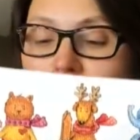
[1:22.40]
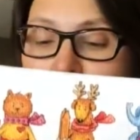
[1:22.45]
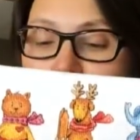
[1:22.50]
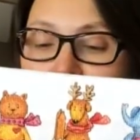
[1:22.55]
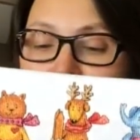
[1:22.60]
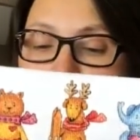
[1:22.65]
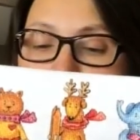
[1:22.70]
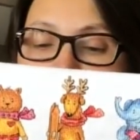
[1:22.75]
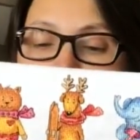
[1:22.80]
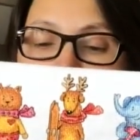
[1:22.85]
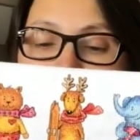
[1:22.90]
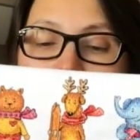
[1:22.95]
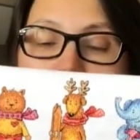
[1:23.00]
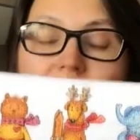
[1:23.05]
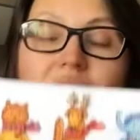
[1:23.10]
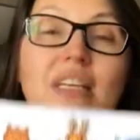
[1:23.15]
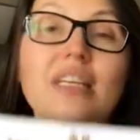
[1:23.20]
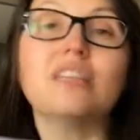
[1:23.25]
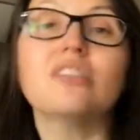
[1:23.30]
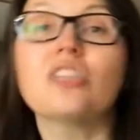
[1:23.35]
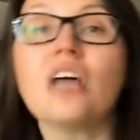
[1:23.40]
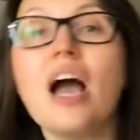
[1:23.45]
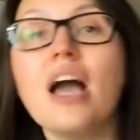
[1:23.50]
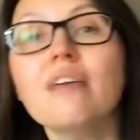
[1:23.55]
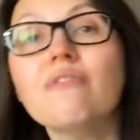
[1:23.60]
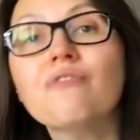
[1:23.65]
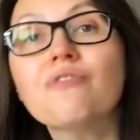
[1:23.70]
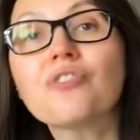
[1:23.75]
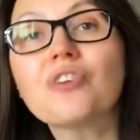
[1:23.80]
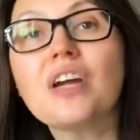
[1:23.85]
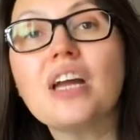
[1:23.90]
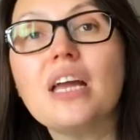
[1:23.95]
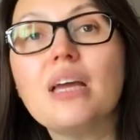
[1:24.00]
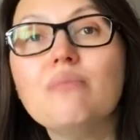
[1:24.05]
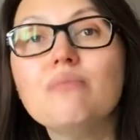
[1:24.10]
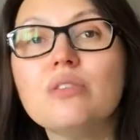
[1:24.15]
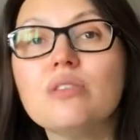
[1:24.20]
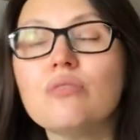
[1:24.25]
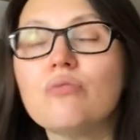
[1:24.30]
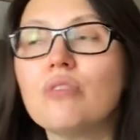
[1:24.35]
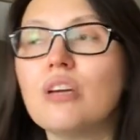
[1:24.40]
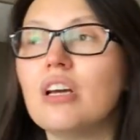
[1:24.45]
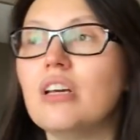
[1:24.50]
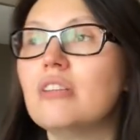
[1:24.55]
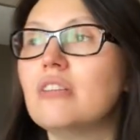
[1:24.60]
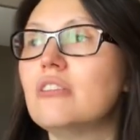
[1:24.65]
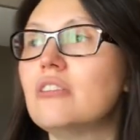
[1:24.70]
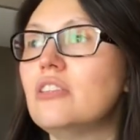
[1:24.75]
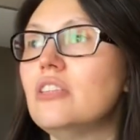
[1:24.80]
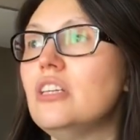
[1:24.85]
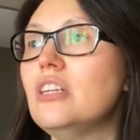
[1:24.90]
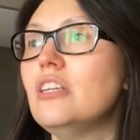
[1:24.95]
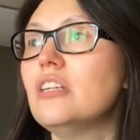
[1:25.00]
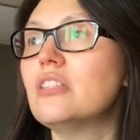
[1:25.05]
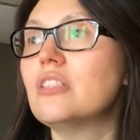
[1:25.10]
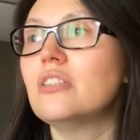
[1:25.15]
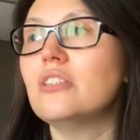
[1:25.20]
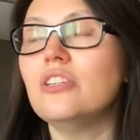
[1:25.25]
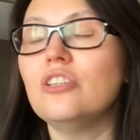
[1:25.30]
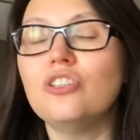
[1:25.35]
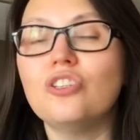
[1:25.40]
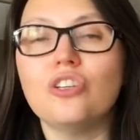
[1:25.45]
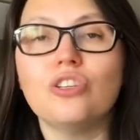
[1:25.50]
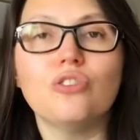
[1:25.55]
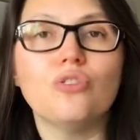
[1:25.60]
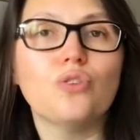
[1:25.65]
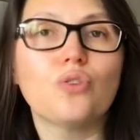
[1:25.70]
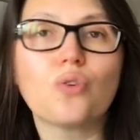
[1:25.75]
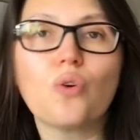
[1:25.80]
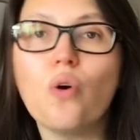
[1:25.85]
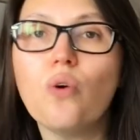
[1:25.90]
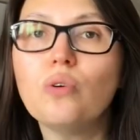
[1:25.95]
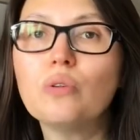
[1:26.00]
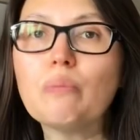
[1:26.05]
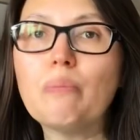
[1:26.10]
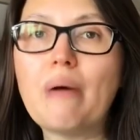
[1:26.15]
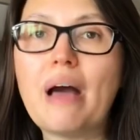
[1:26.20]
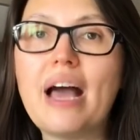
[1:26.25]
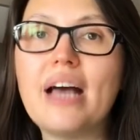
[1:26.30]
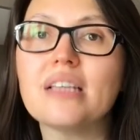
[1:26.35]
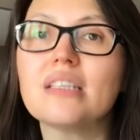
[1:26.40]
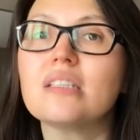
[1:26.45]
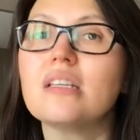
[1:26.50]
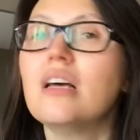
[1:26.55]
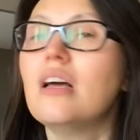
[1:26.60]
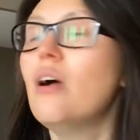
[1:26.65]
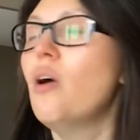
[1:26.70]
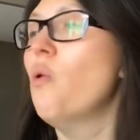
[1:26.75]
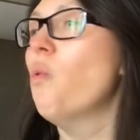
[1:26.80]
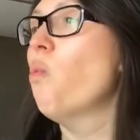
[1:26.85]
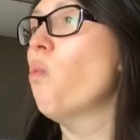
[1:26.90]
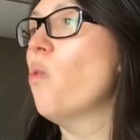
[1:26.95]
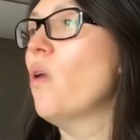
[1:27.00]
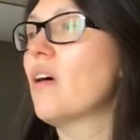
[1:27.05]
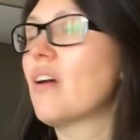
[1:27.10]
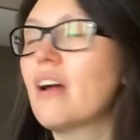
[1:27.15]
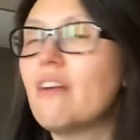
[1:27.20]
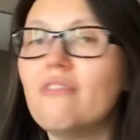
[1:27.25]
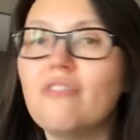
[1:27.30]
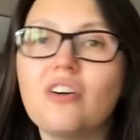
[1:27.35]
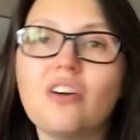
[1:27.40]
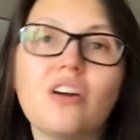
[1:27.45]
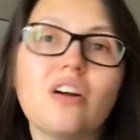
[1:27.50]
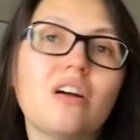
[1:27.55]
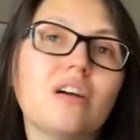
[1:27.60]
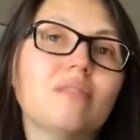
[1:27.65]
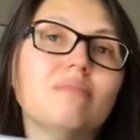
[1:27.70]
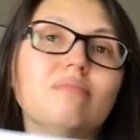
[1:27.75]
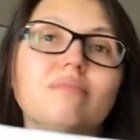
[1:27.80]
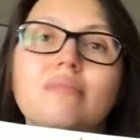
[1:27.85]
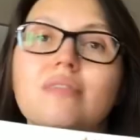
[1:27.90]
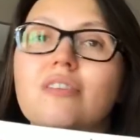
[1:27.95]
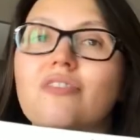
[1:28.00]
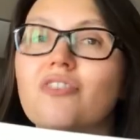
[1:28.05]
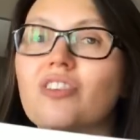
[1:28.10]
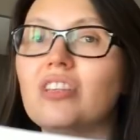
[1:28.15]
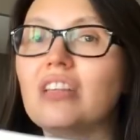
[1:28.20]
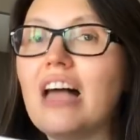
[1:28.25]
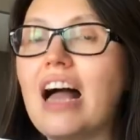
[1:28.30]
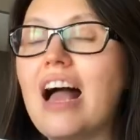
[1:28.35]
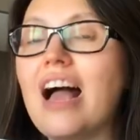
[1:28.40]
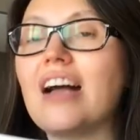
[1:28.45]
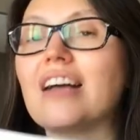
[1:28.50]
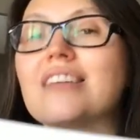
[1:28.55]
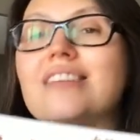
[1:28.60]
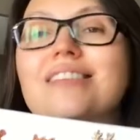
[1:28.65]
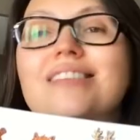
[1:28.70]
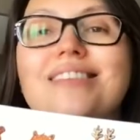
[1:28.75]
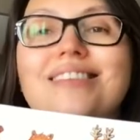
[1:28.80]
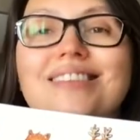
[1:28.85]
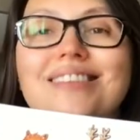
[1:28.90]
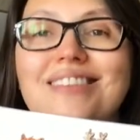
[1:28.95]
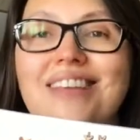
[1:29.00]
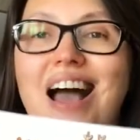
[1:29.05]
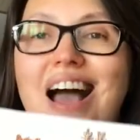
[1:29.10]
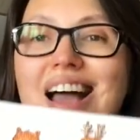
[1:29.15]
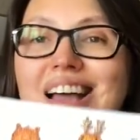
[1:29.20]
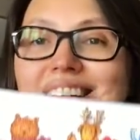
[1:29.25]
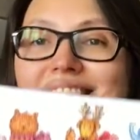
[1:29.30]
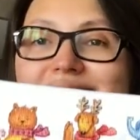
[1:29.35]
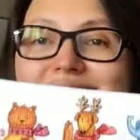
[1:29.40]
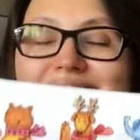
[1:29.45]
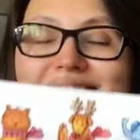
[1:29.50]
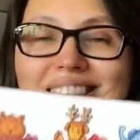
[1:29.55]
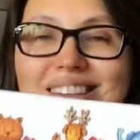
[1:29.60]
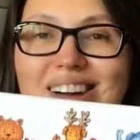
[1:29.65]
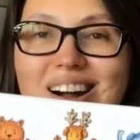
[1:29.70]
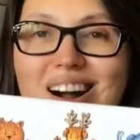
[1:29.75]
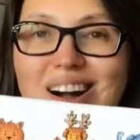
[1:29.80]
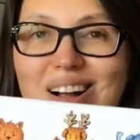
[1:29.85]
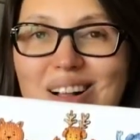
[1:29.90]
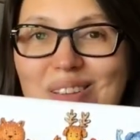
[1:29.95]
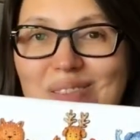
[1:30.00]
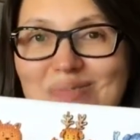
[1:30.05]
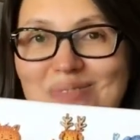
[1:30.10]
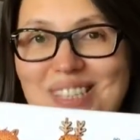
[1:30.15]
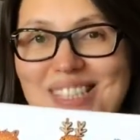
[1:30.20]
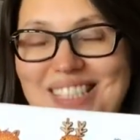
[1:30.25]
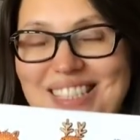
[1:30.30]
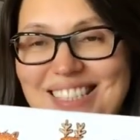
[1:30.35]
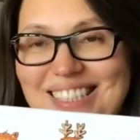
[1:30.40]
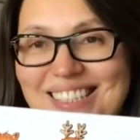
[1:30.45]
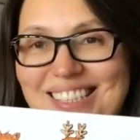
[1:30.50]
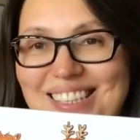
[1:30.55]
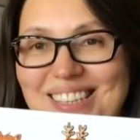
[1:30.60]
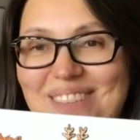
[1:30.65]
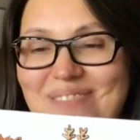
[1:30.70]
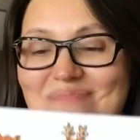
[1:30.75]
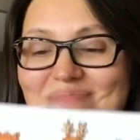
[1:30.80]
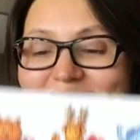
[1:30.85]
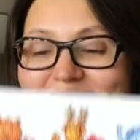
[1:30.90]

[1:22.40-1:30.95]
You don't have any time frames. You can stitch at your own pace, whatever, relax, nice and calm stitching.